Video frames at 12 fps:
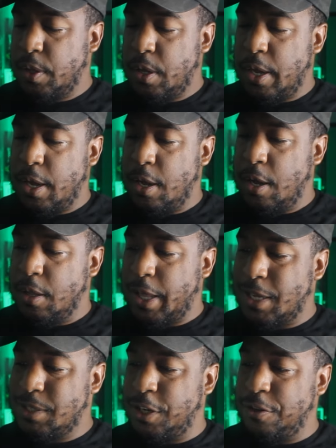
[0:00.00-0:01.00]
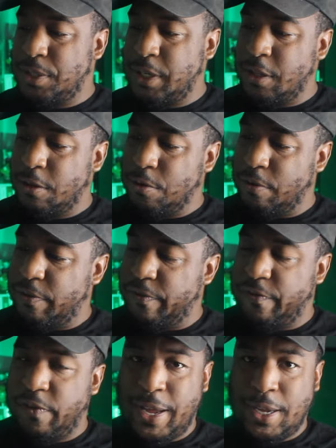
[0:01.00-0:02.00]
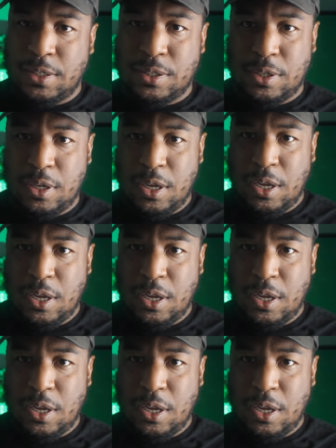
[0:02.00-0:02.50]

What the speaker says: like I said, you see the little flecks